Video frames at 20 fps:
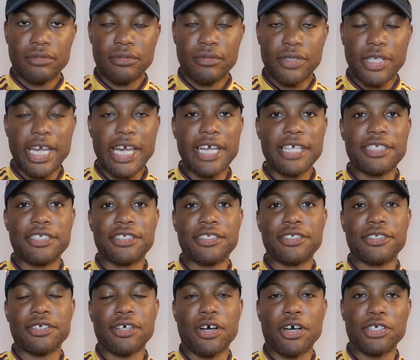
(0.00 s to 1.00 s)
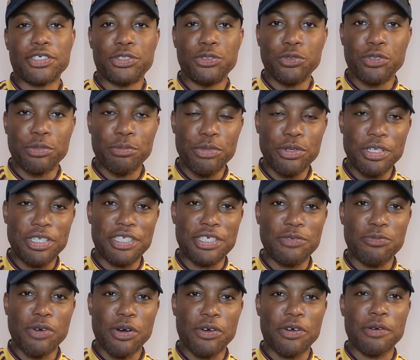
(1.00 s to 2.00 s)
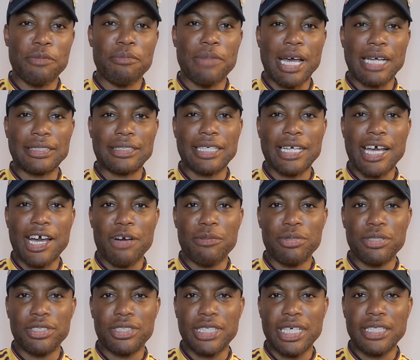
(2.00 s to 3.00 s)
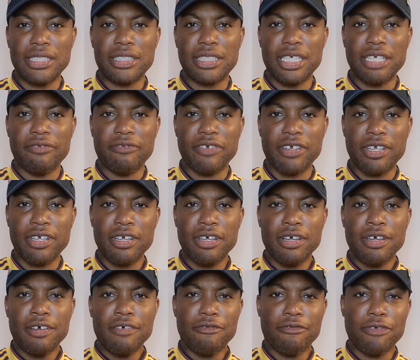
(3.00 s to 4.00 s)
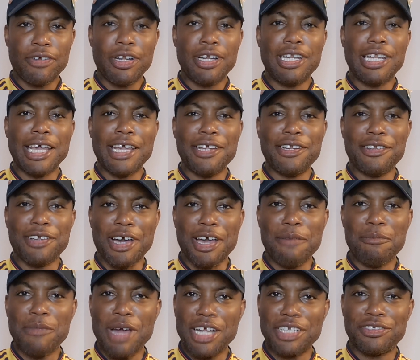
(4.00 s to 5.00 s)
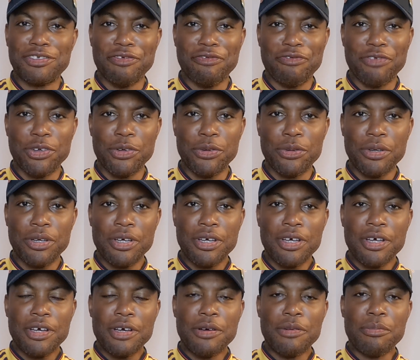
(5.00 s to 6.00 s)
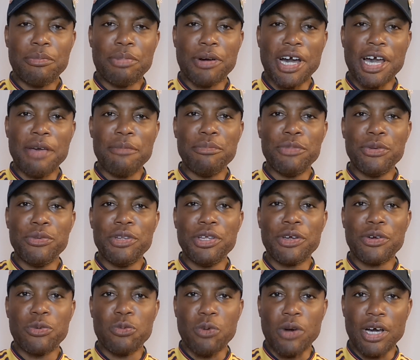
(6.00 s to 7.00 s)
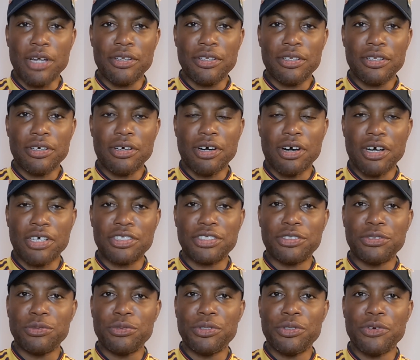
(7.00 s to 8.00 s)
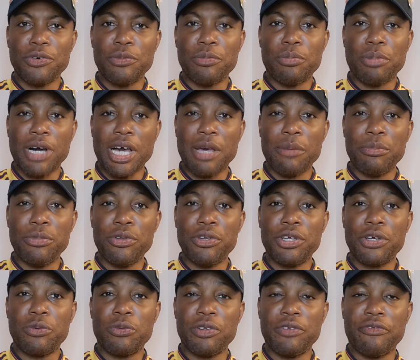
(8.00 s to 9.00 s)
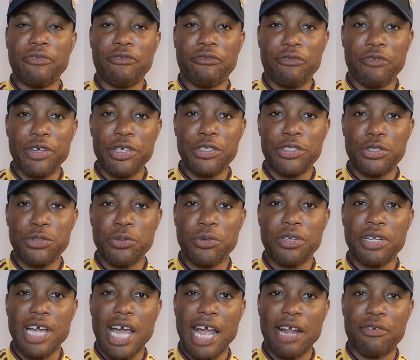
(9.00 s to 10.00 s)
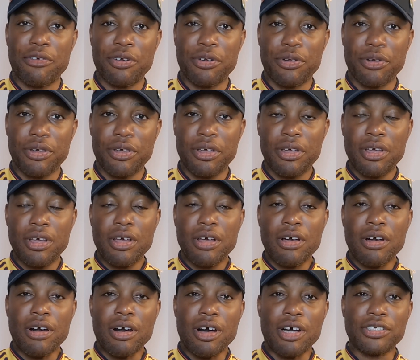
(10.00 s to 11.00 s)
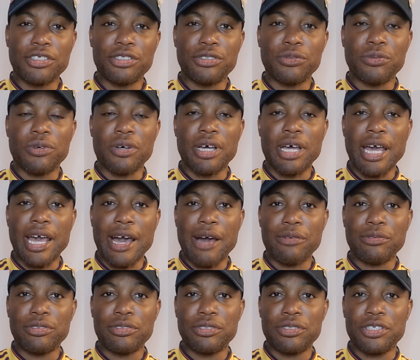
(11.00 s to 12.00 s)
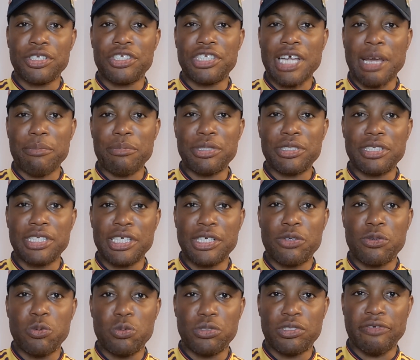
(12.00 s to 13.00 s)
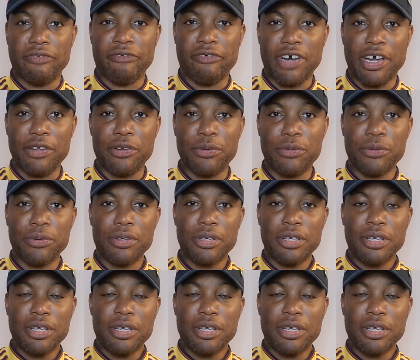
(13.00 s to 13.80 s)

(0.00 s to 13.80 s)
Yes, Arsenal community, welcome back to Albert JTV for a late night match review. Bayern Munich won, Arsenal nil. Bayern Munich win 3-2 on aggregate. Arsenal are out of the Champions League quarter final.